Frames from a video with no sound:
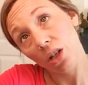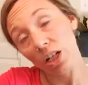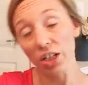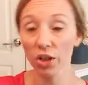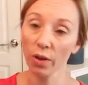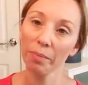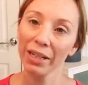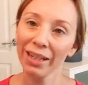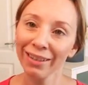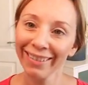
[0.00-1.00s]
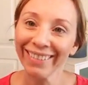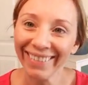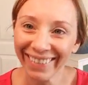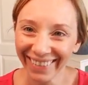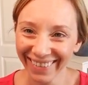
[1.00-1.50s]
Unscripted.
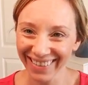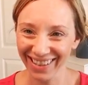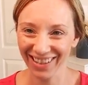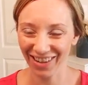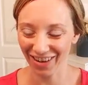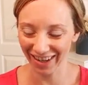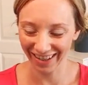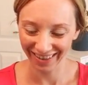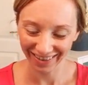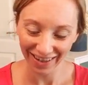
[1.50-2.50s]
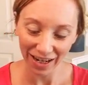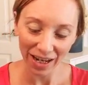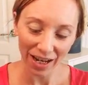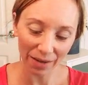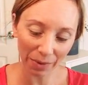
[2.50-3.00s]
Sorry,
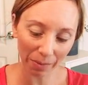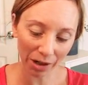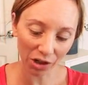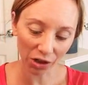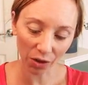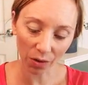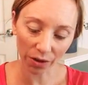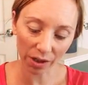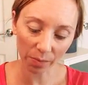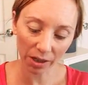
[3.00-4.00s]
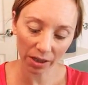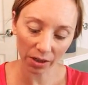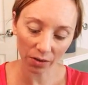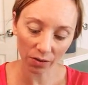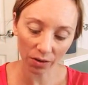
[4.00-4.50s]
maybe I should know all this, but I
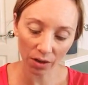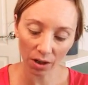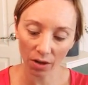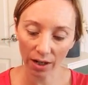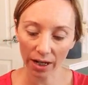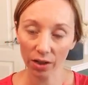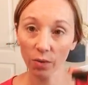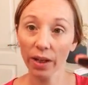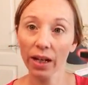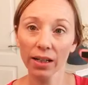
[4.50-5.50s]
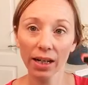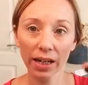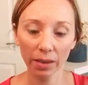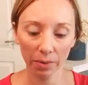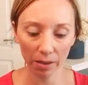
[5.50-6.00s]
don't. Okay, so we got a
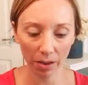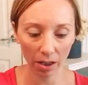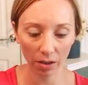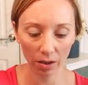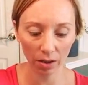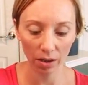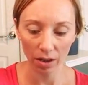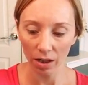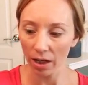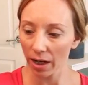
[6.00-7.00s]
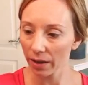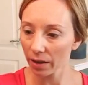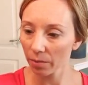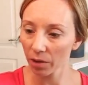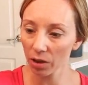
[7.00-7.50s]
tiny bit of color, and
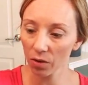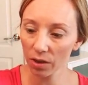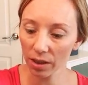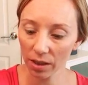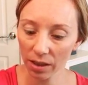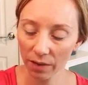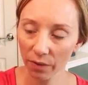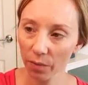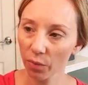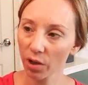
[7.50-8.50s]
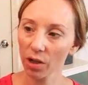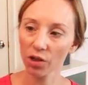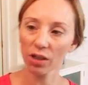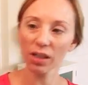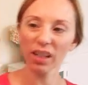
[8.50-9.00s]
then I'm gonna use this different
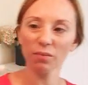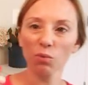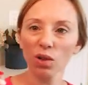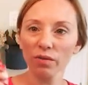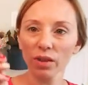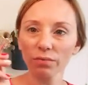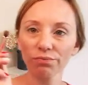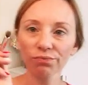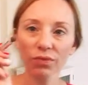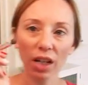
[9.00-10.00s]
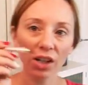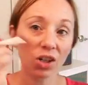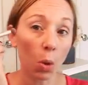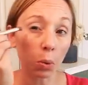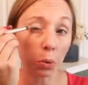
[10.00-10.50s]
brush. It's like more of a, I
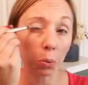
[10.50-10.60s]
just go